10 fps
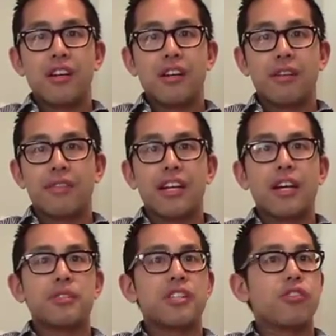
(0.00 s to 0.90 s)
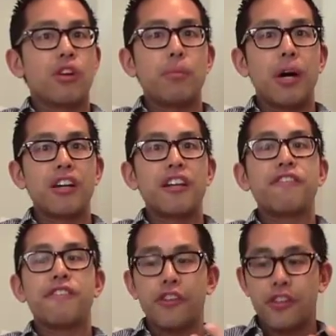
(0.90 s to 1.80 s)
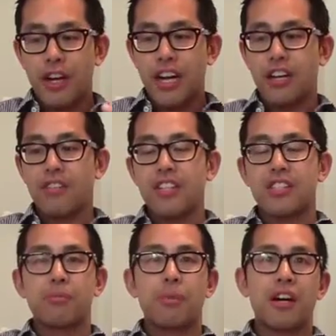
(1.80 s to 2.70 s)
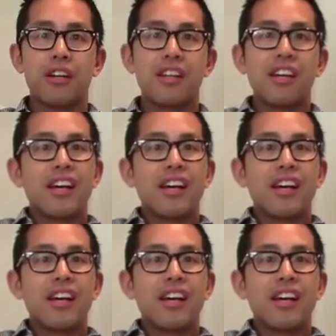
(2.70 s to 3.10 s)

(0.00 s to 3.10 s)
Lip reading: That comes into our body and further aggravates the body.